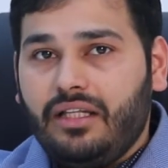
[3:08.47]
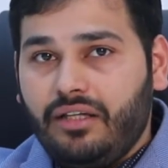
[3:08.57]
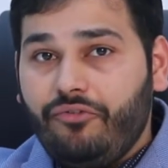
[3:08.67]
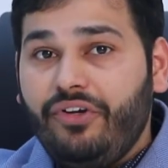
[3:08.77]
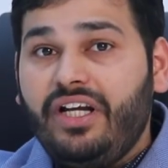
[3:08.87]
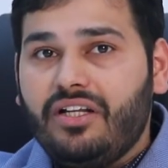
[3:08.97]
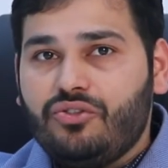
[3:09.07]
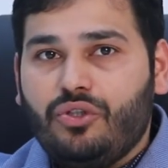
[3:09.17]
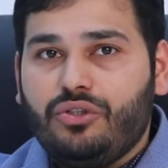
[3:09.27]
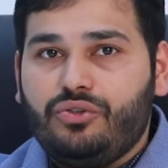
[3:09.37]
fetus
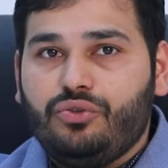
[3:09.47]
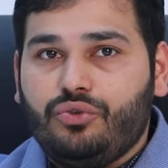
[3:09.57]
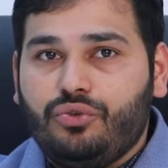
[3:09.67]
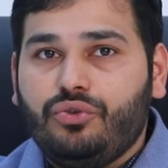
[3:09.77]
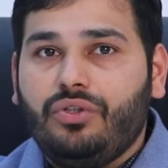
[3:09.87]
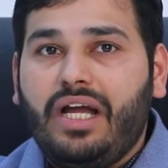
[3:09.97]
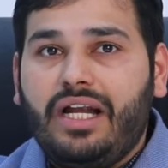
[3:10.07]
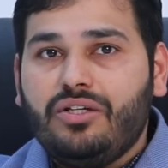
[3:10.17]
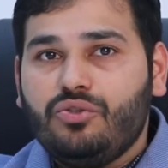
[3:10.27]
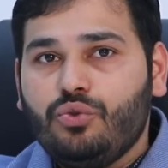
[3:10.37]
also,
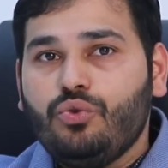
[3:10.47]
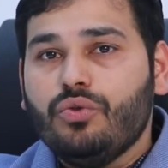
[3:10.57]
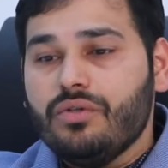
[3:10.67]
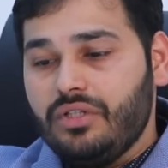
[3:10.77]
and so